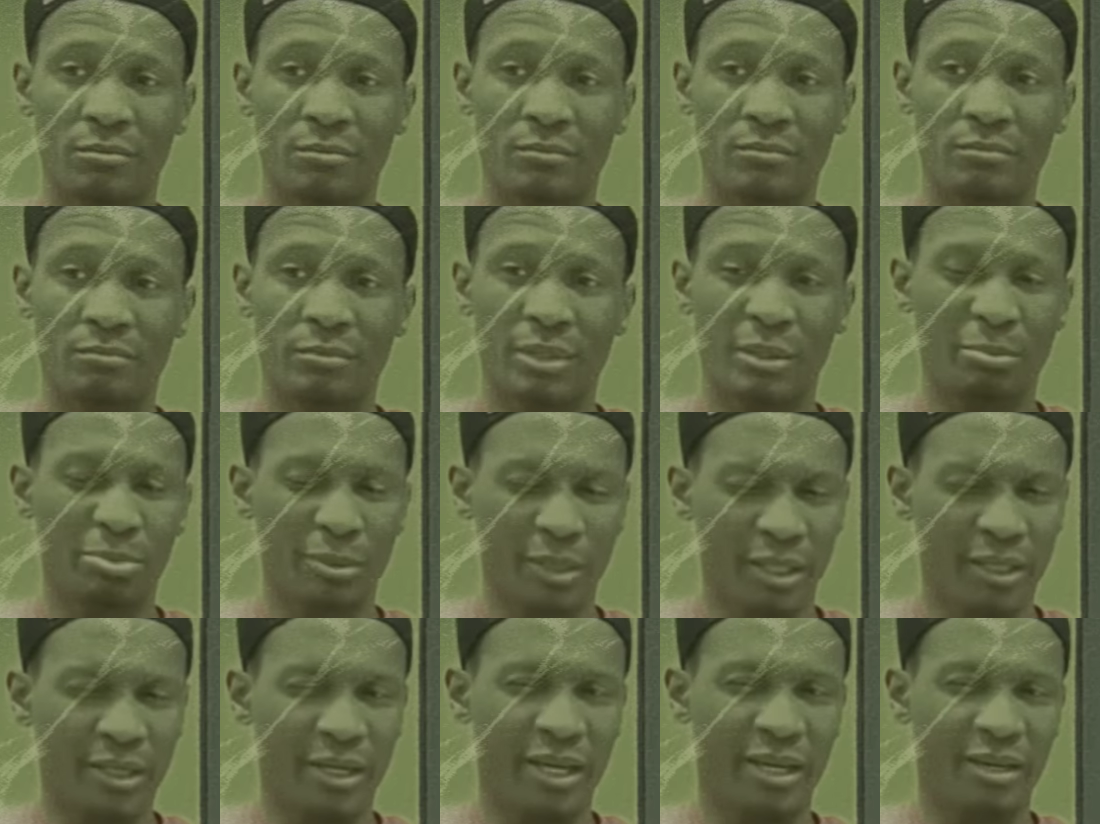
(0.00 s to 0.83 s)
But
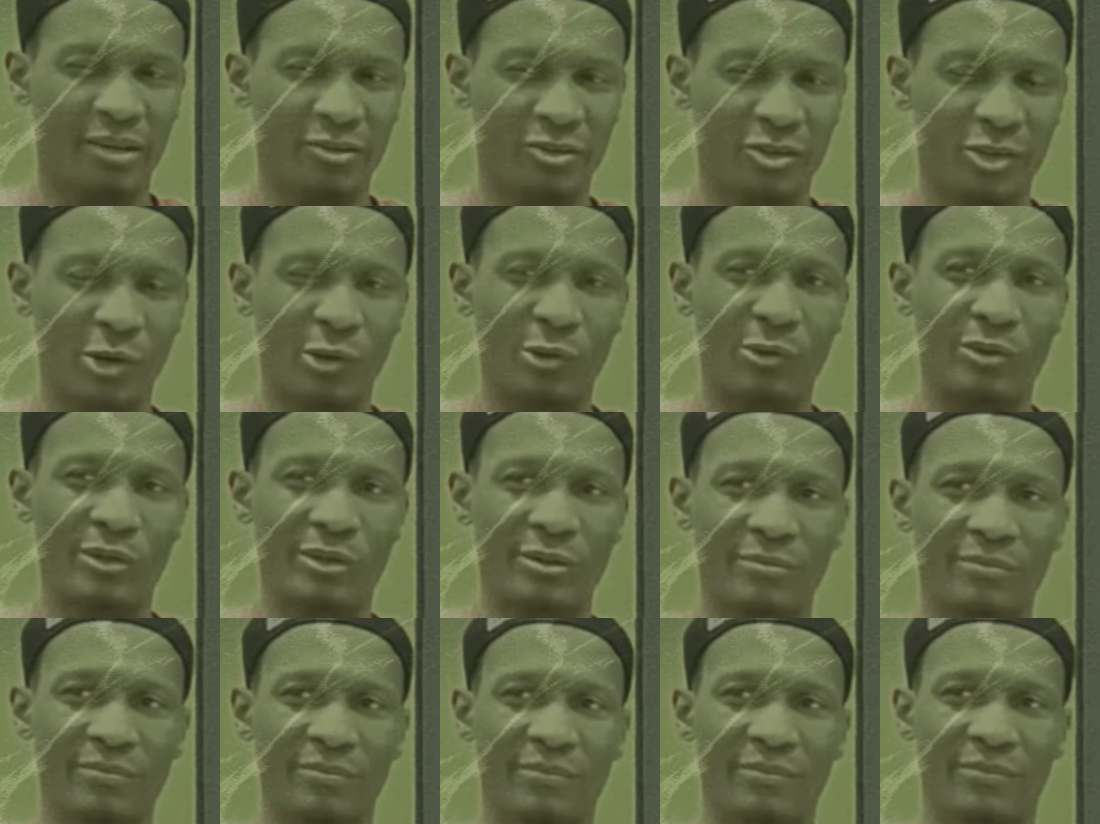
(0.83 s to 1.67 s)
Bloodhound told
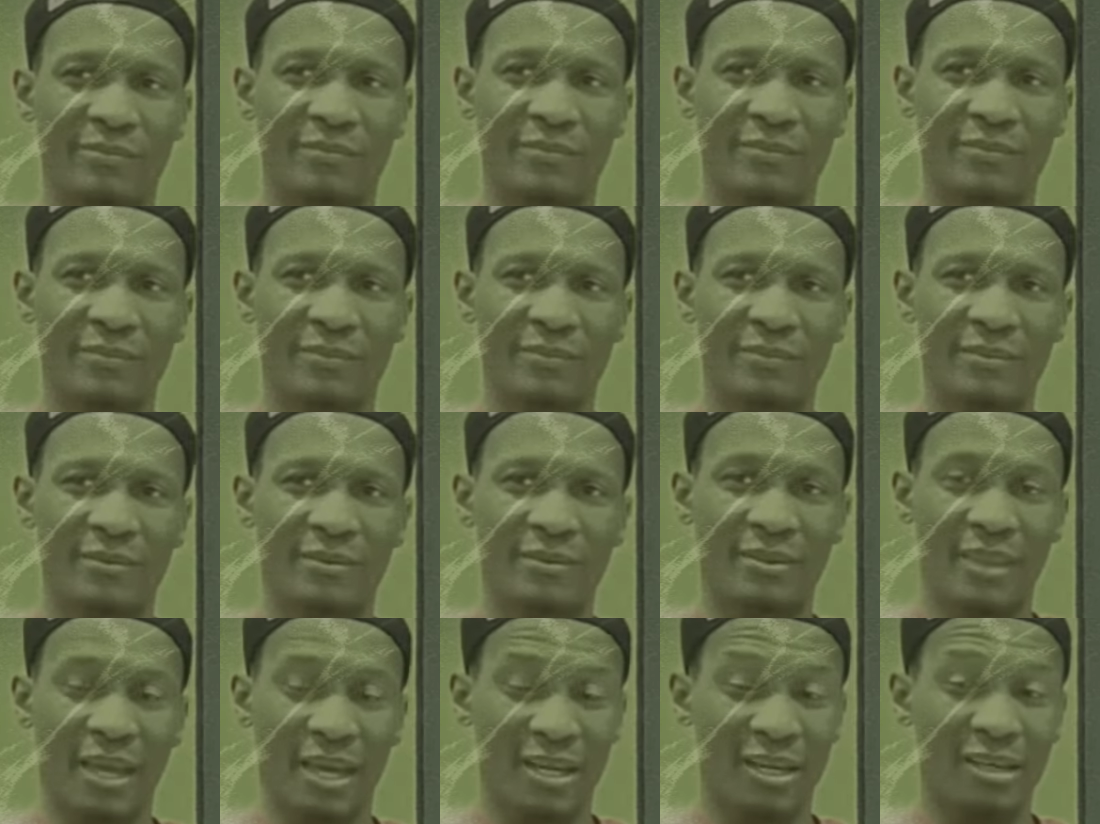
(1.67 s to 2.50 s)
him
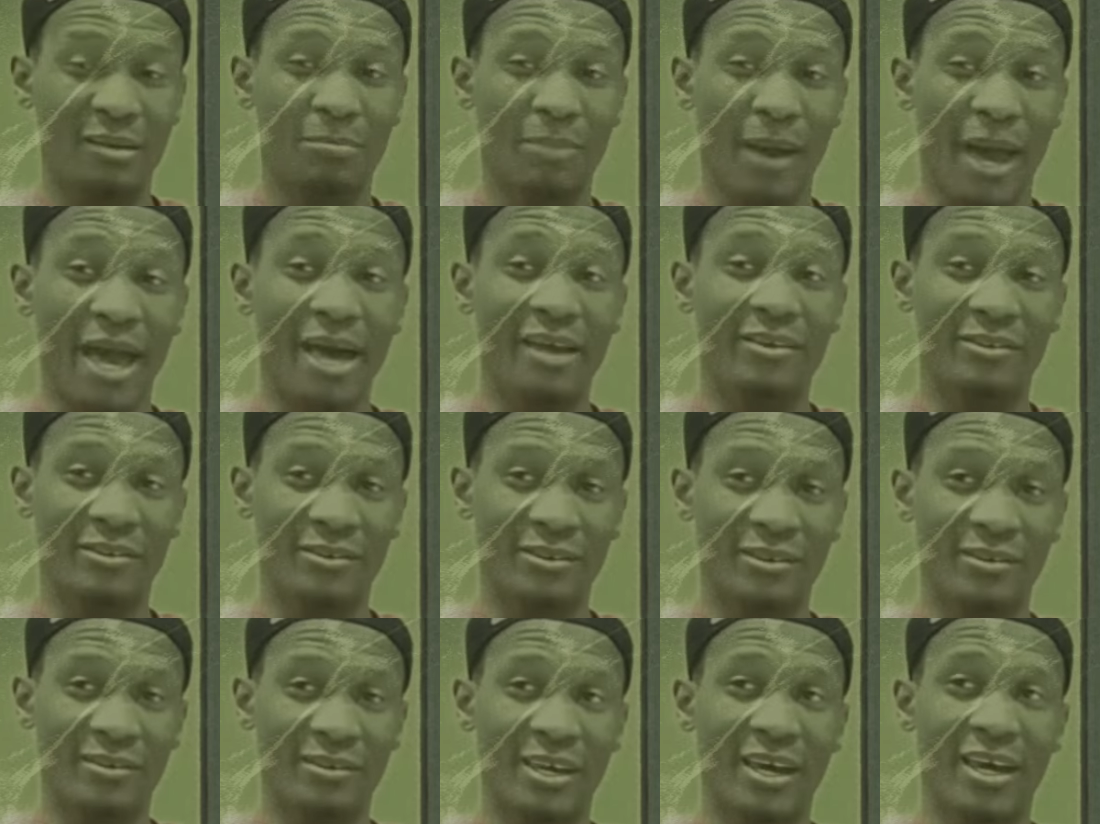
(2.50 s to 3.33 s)
that he passed the
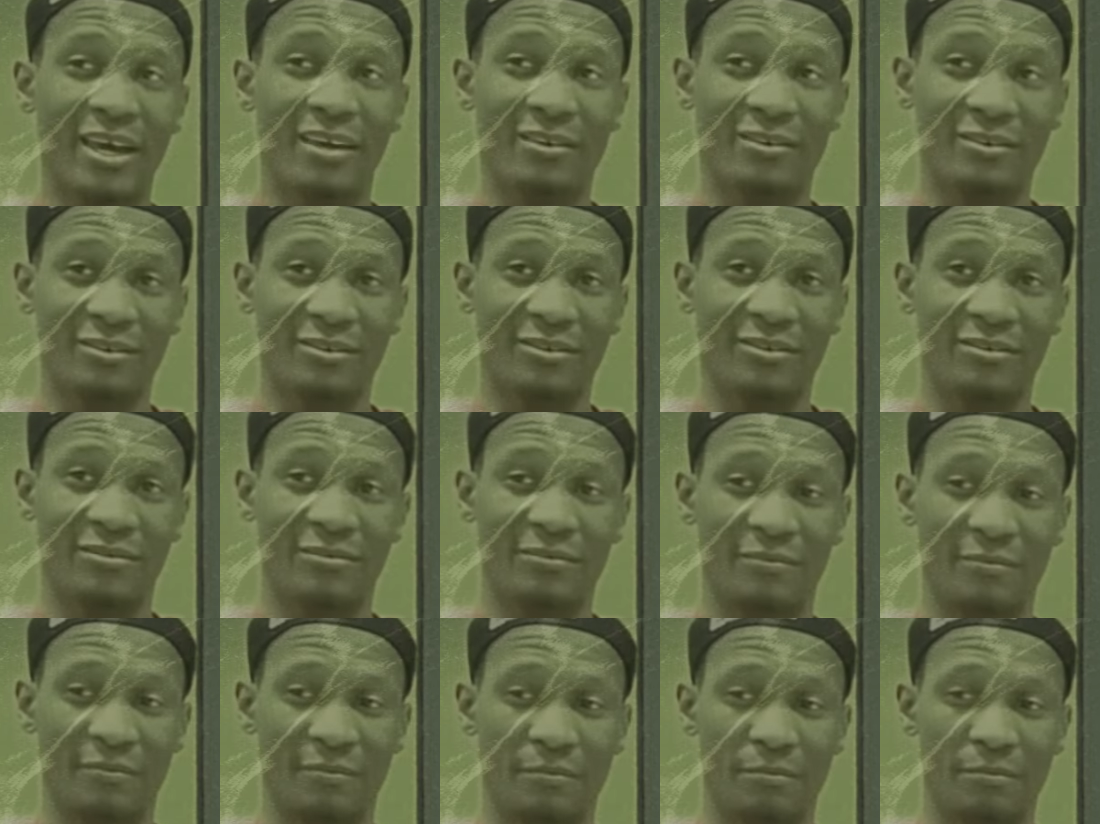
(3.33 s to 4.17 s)
test
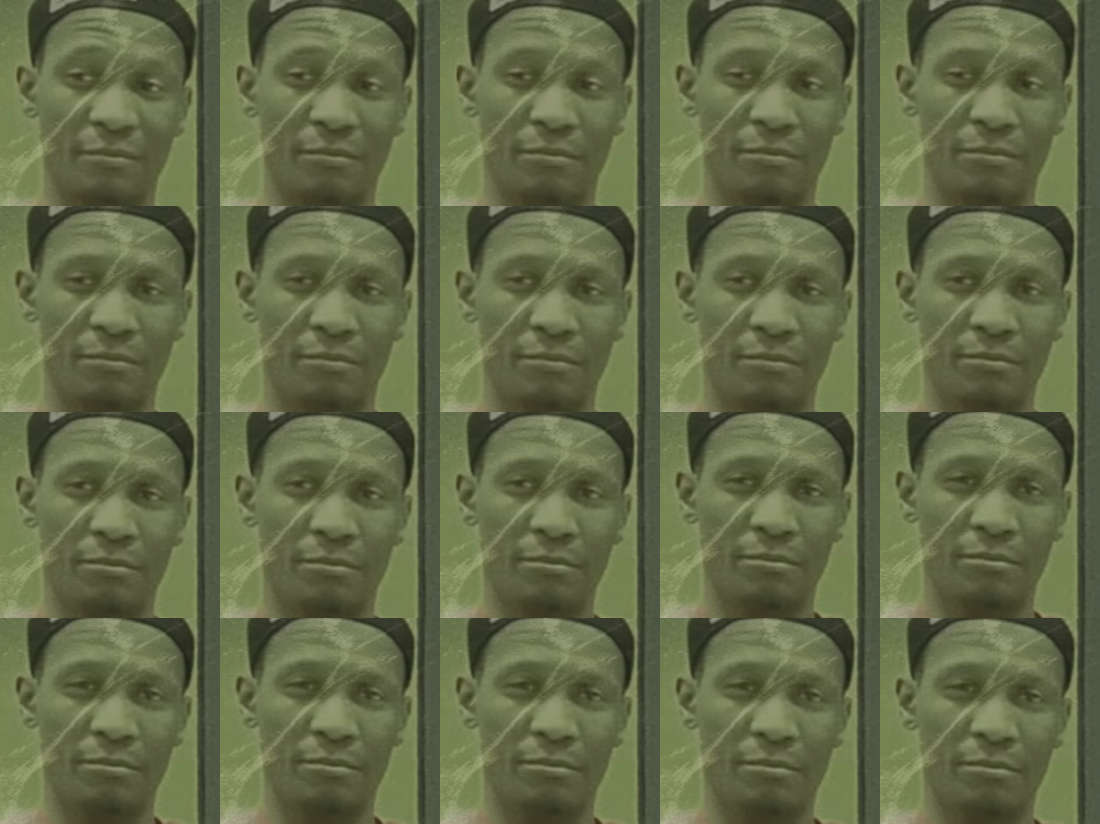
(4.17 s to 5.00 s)

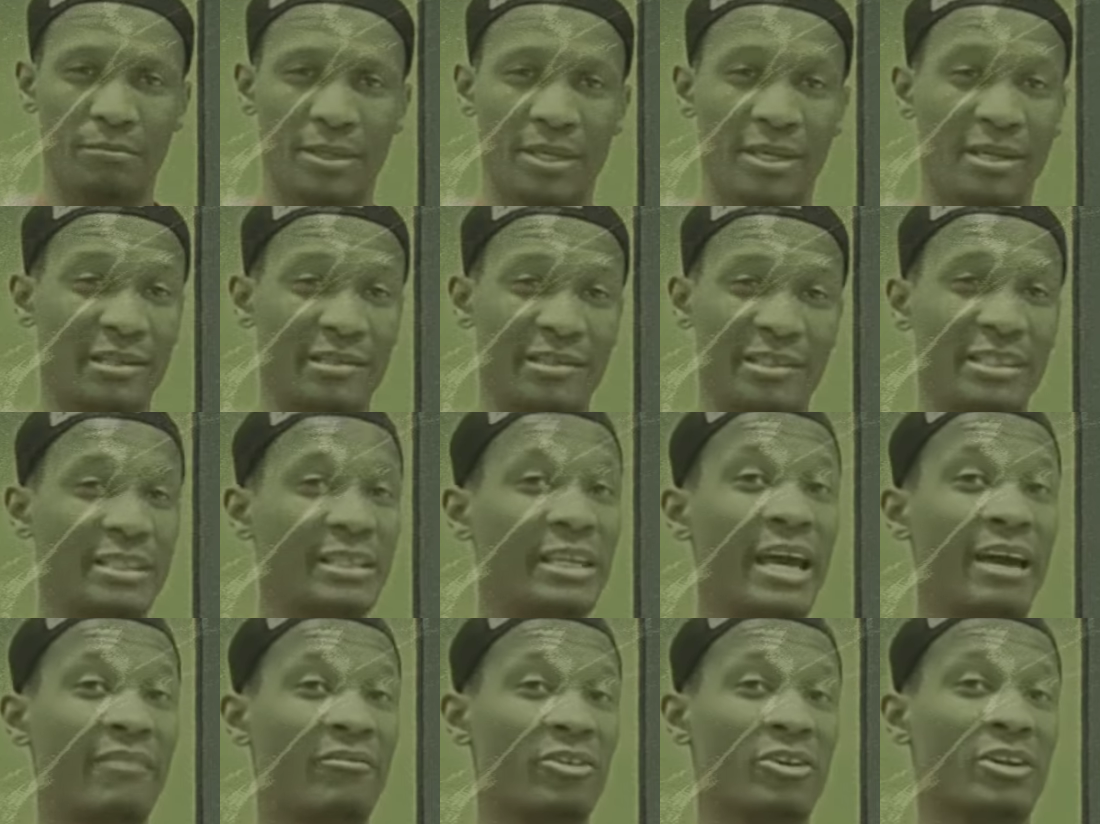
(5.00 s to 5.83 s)
because he
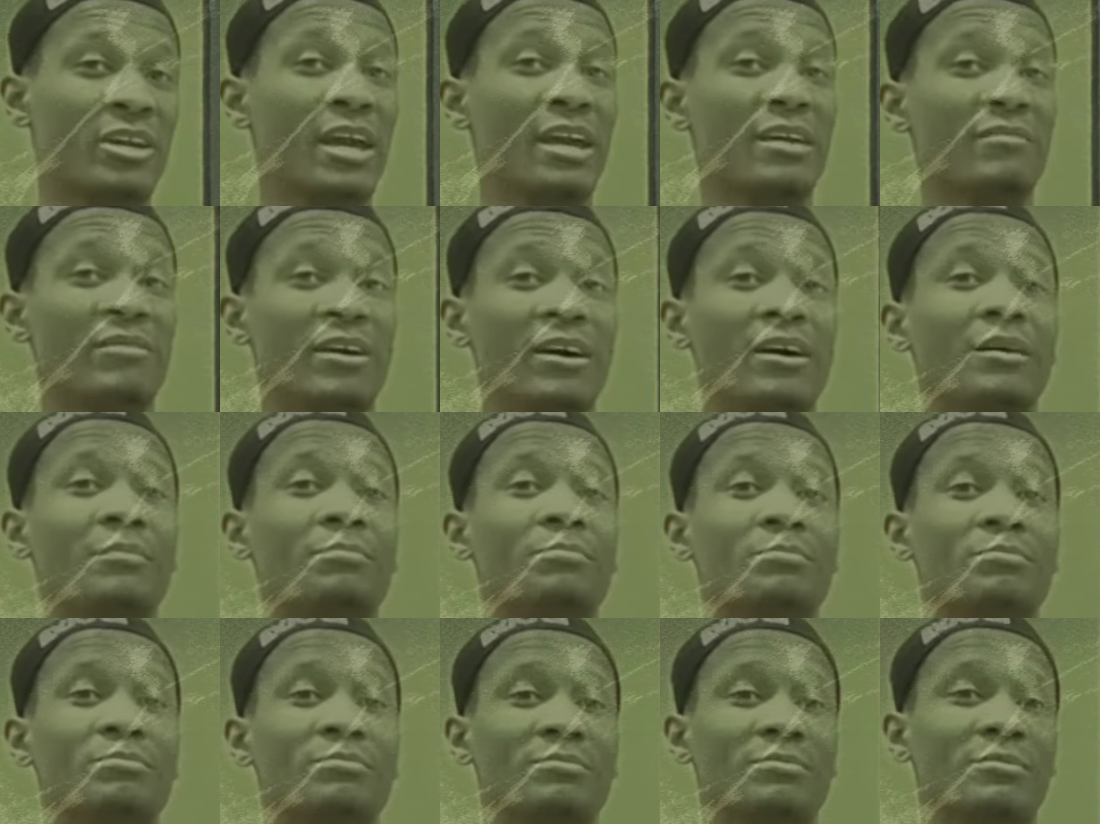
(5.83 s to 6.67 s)
never gave up
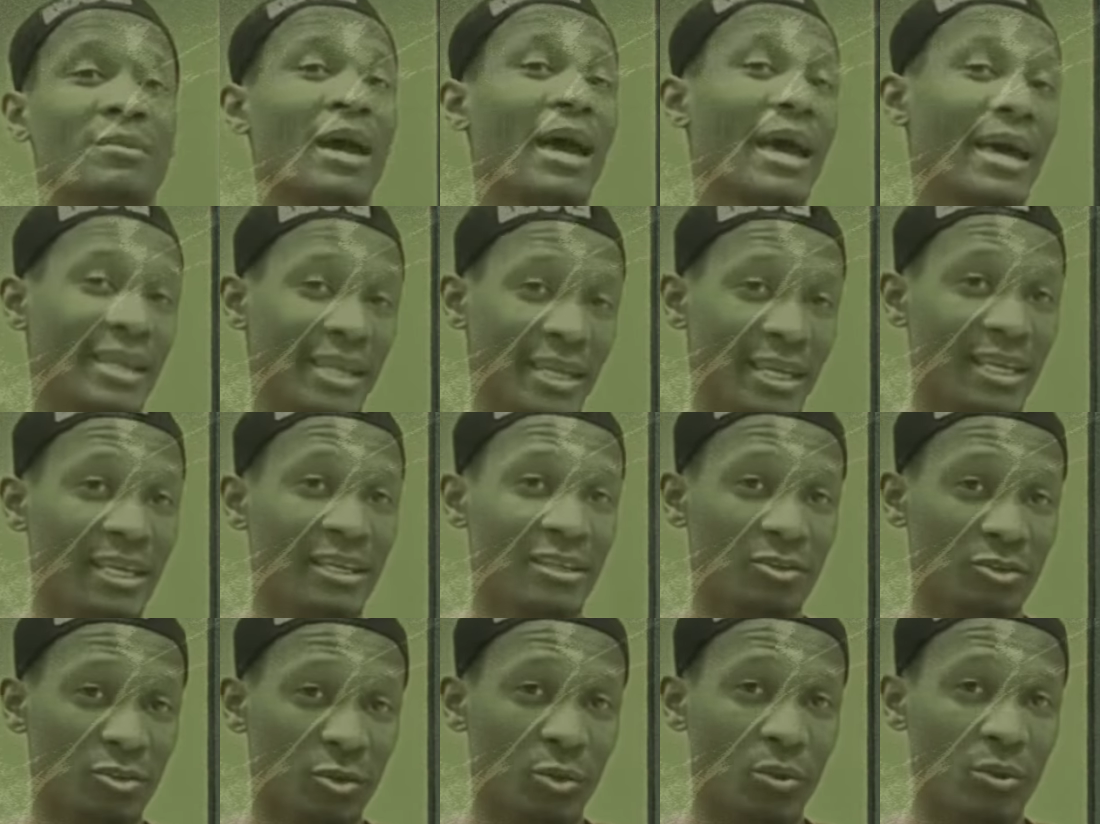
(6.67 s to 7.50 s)
and he
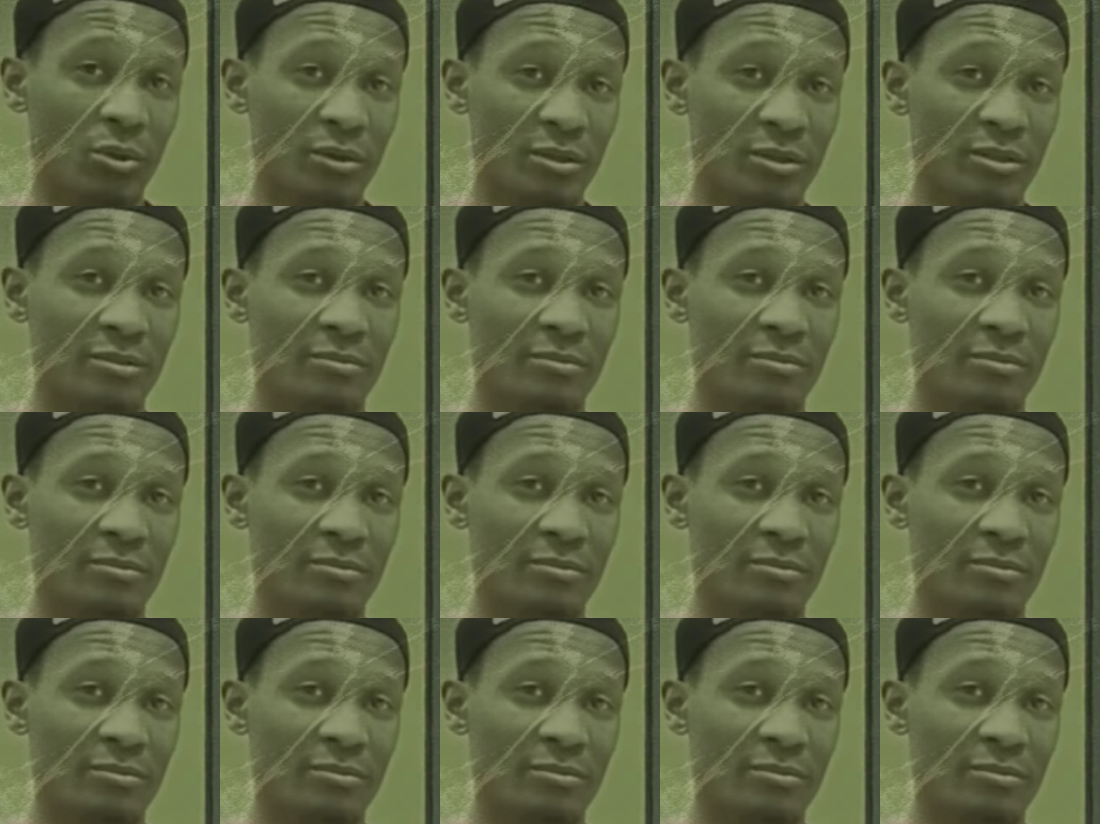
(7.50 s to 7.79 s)
endured.